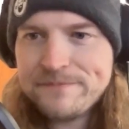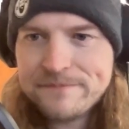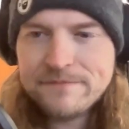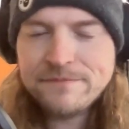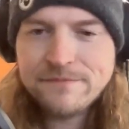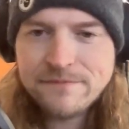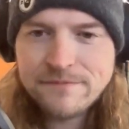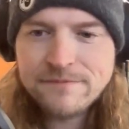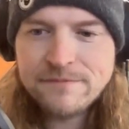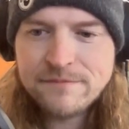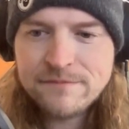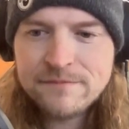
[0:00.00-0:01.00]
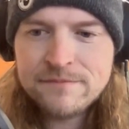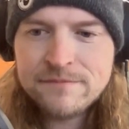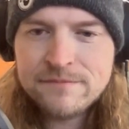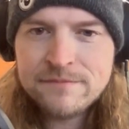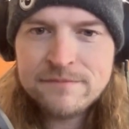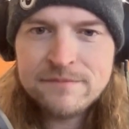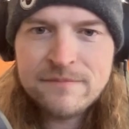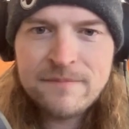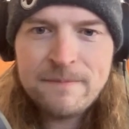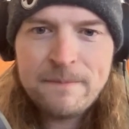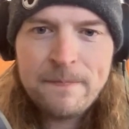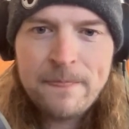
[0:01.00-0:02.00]

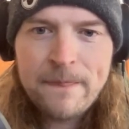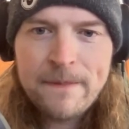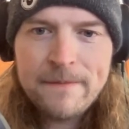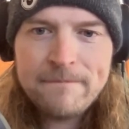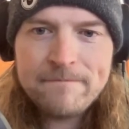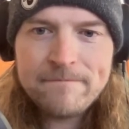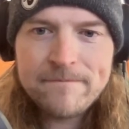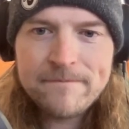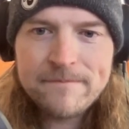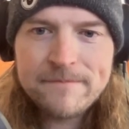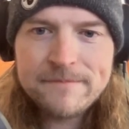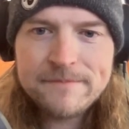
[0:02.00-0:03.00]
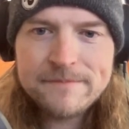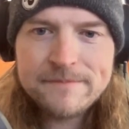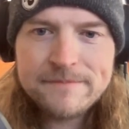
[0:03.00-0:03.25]
No words are spoken by the person on screen.